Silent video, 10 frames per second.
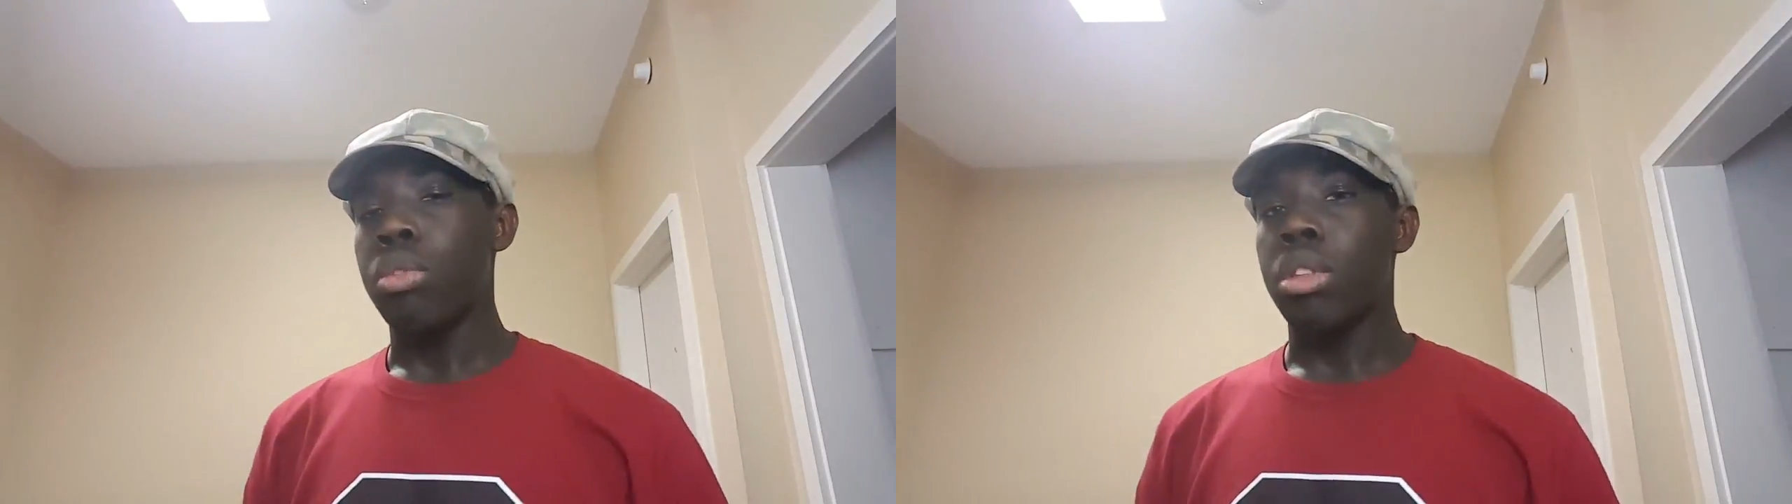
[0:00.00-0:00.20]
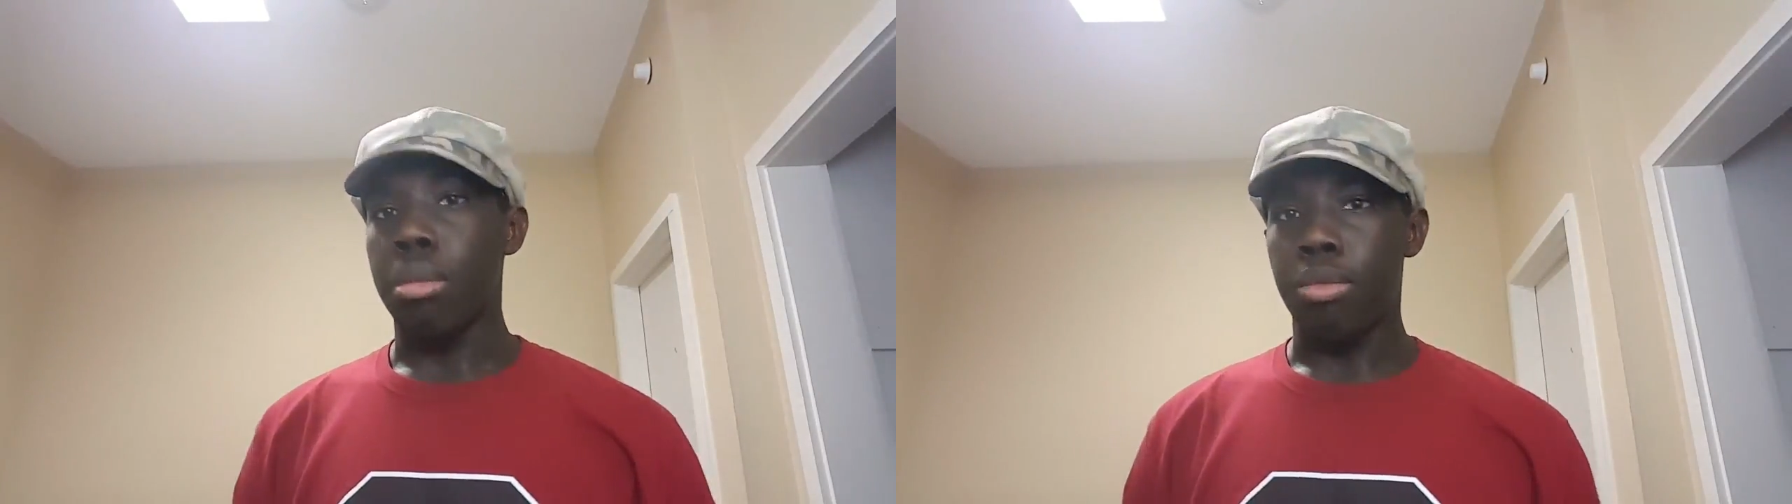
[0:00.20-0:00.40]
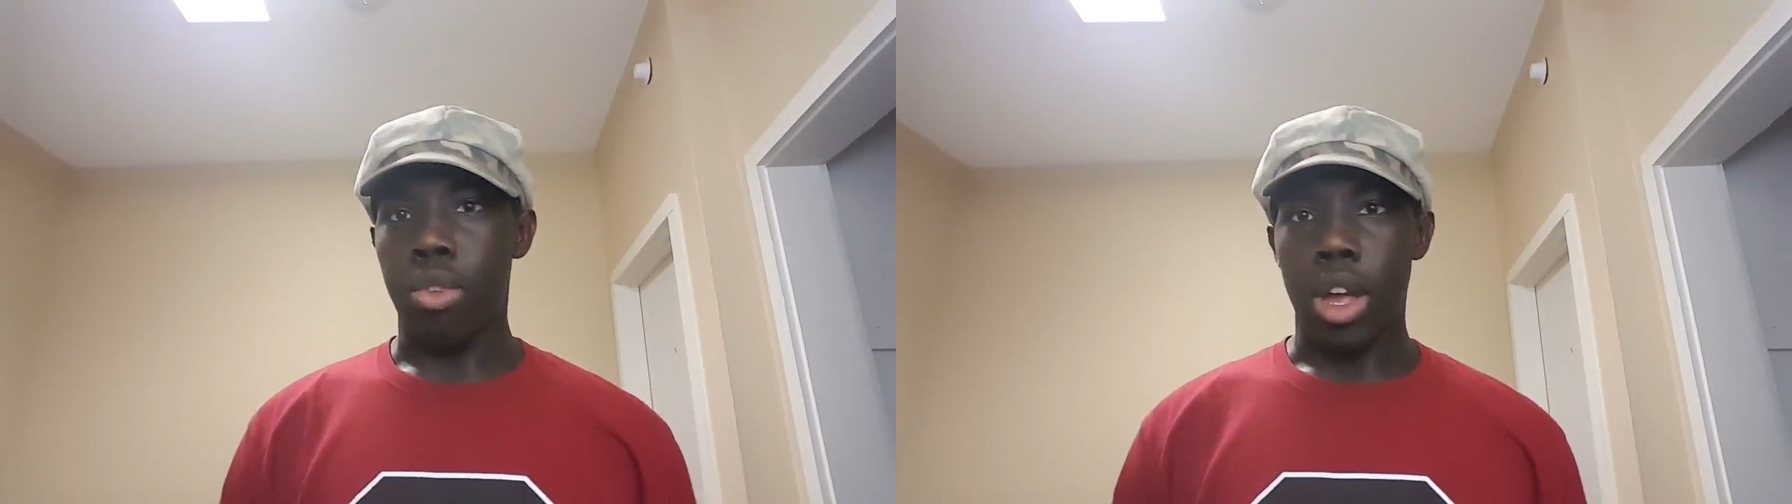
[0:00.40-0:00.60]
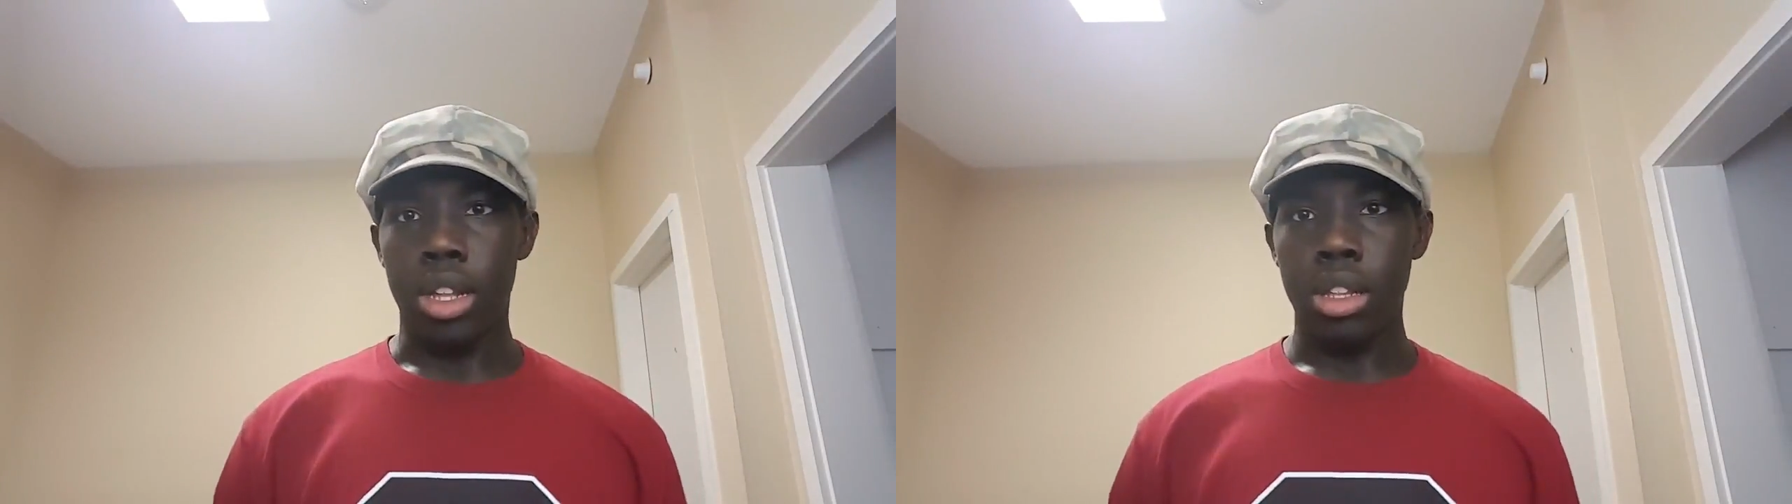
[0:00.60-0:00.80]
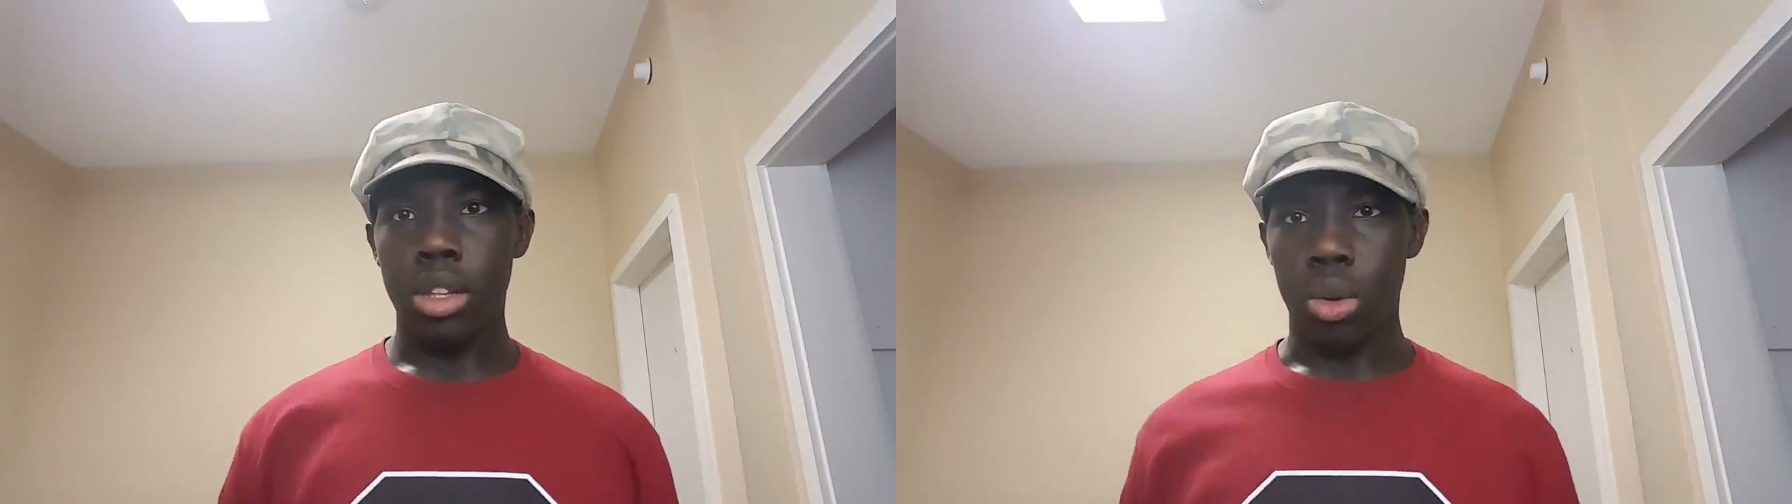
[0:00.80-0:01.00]
some
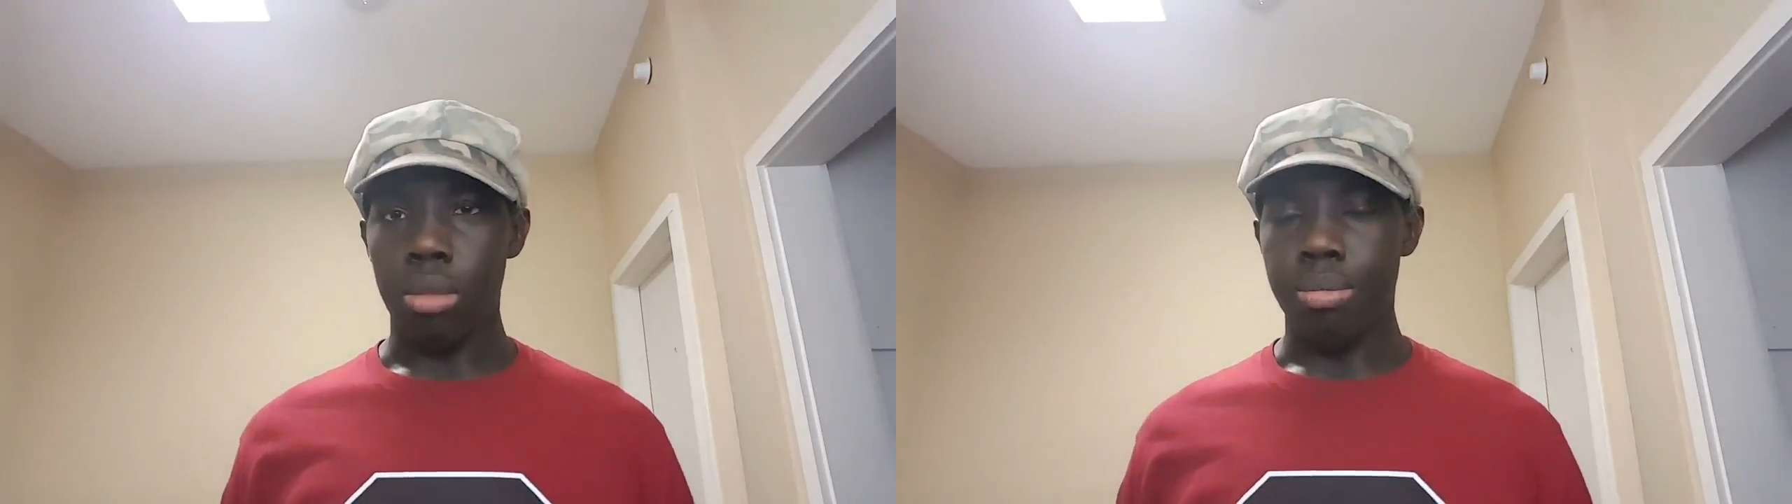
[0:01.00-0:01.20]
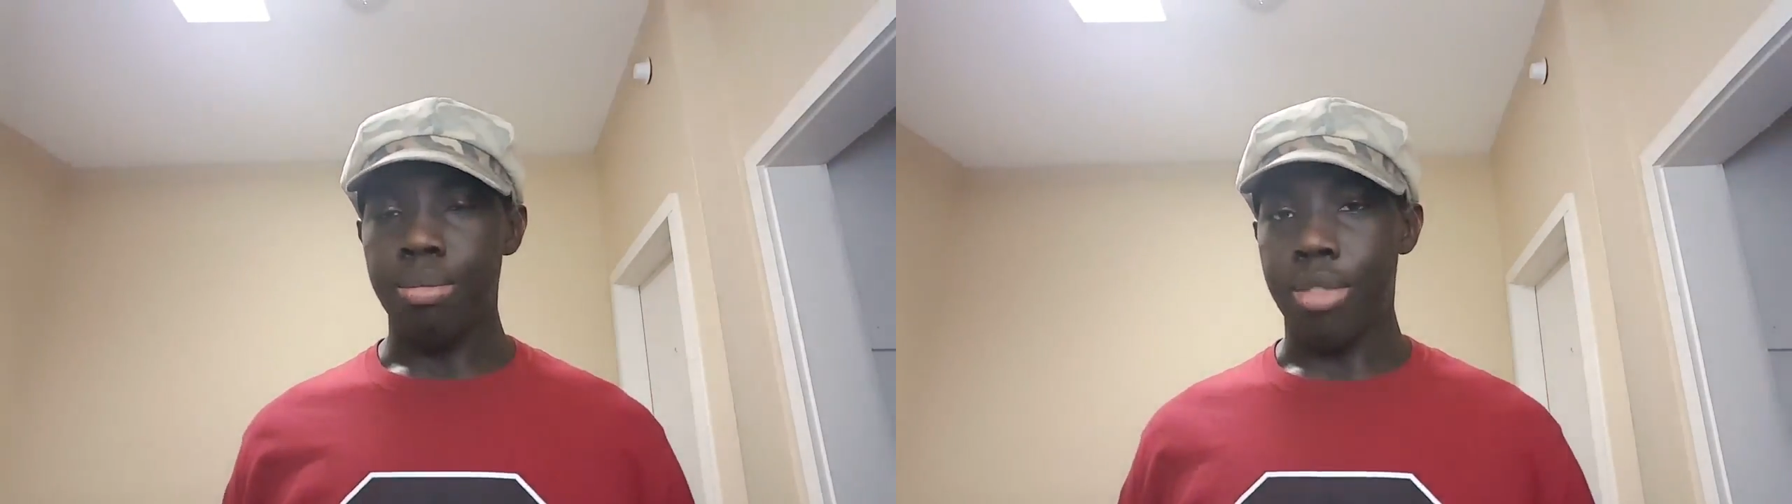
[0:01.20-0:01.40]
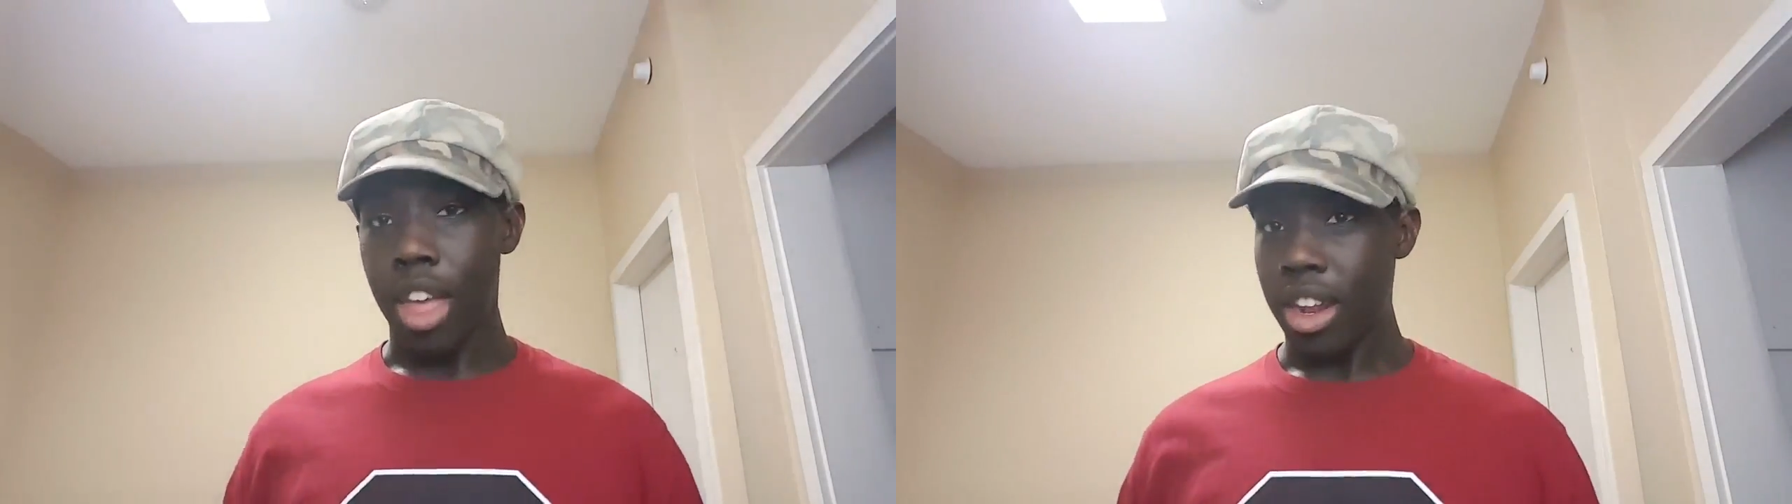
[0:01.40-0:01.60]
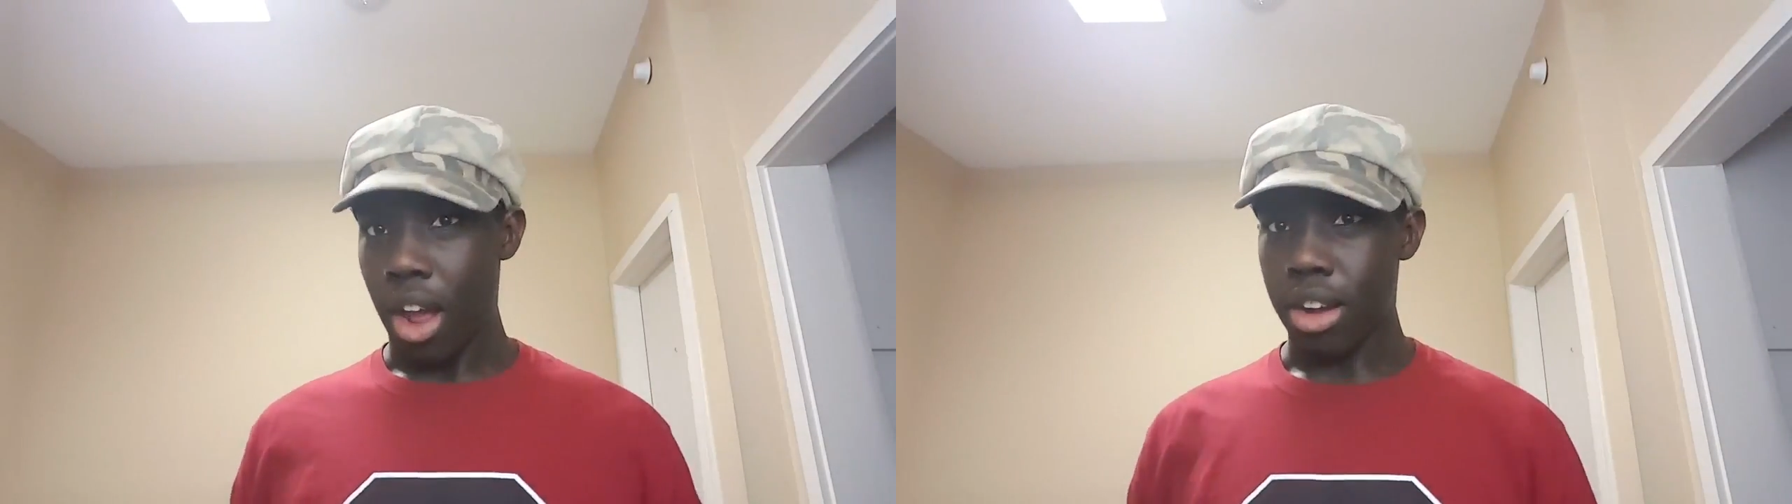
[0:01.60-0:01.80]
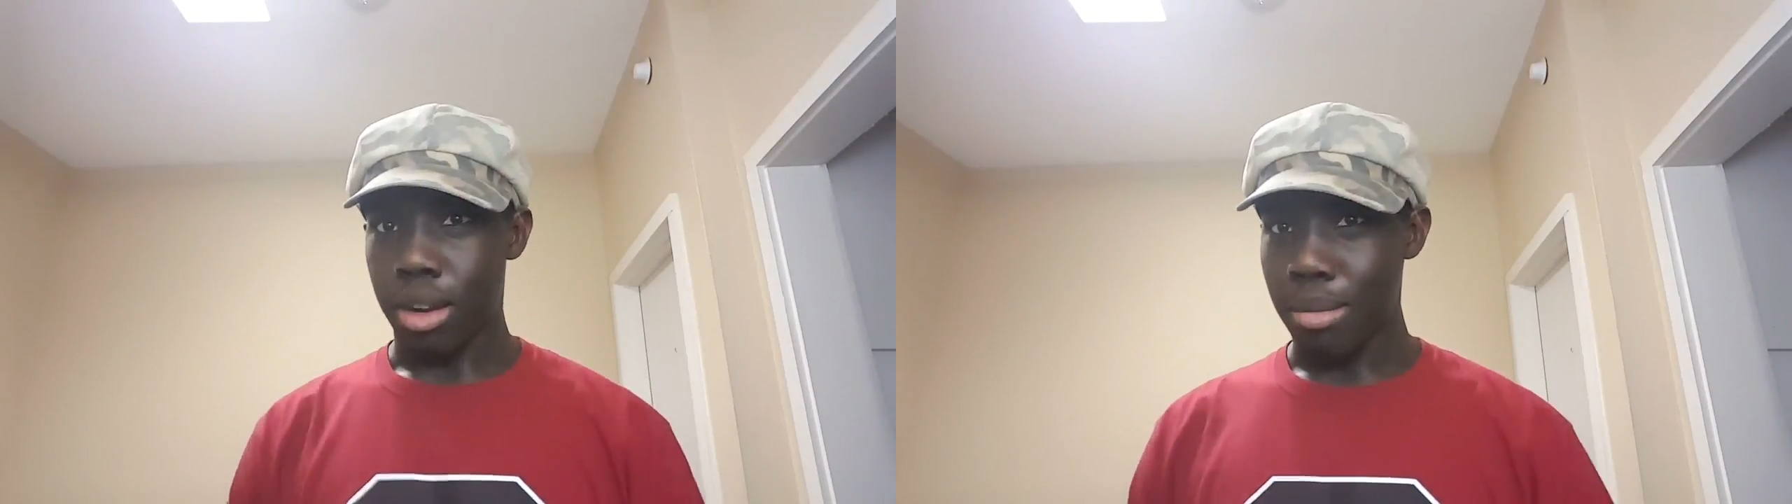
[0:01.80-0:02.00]
friends, or they talked